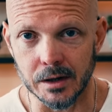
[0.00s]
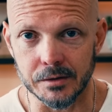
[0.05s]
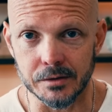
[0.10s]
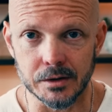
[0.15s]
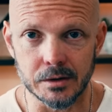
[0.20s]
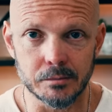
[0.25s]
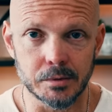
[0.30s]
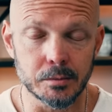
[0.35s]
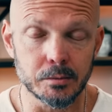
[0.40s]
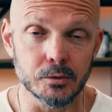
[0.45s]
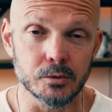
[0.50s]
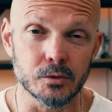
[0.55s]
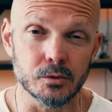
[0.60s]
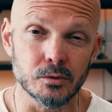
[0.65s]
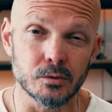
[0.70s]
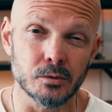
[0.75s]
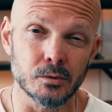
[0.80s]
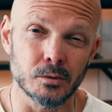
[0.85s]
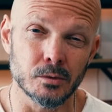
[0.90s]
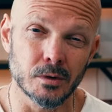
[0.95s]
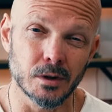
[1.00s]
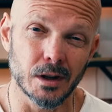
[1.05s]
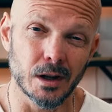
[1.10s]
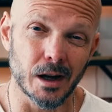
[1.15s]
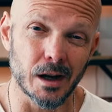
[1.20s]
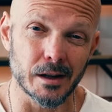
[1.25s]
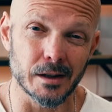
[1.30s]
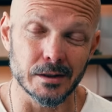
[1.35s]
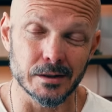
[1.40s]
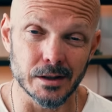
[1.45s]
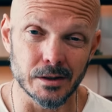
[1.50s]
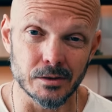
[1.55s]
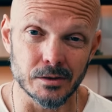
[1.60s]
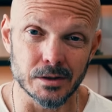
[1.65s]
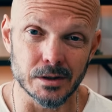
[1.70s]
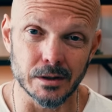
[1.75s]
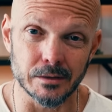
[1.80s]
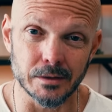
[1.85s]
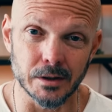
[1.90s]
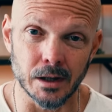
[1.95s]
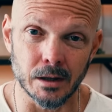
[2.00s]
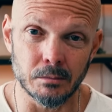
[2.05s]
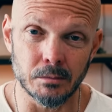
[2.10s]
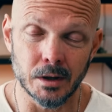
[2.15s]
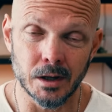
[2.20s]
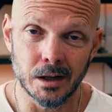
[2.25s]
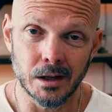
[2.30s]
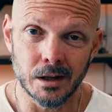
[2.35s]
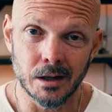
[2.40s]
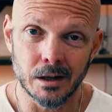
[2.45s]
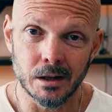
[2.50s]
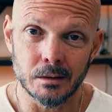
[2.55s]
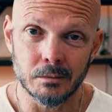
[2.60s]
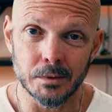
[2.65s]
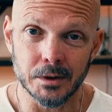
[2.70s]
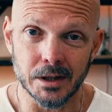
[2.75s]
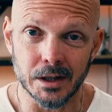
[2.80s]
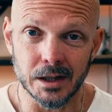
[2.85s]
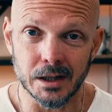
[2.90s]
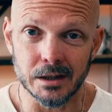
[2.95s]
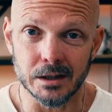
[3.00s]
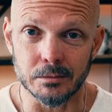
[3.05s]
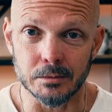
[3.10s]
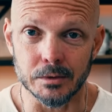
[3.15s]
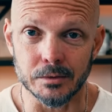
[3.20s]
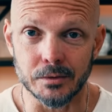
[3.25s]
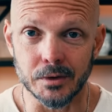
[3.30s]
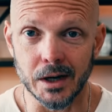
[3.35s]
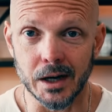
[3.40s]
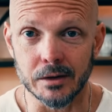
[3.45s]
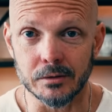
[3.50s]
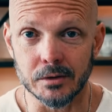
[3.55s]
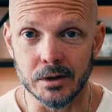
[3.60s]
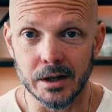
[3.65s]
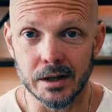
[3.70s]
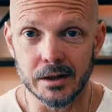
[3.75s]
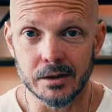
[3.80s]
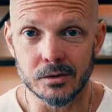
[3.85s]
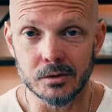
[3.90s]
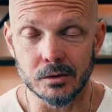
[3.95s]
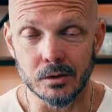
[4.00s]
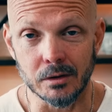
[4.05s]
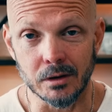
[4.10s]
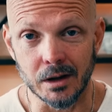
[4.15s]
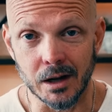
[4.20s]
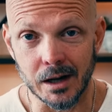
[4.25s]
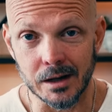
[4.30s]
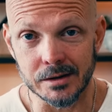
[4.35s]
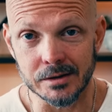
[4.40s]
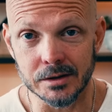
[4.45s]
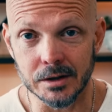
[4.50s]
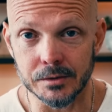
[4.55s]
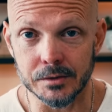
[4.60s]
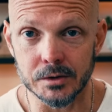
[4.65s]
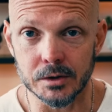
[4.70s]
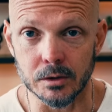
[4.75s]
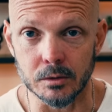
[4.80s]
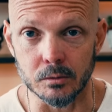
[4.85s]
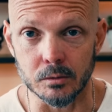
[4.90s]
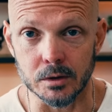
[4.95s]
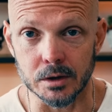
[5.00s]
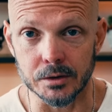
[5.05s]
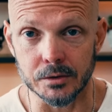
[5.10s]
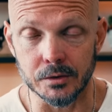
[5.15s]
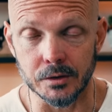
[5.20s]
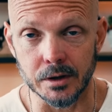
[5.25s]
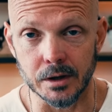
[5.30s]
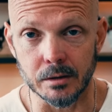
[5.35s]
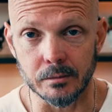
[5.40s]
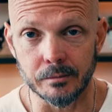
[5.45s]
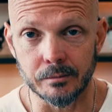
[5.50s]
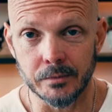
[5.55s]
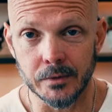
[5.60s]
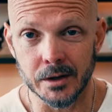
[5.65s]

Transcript: I've seen people screw a lot of this other stuff up, but they get number five right. So a lot of stuff still works for them.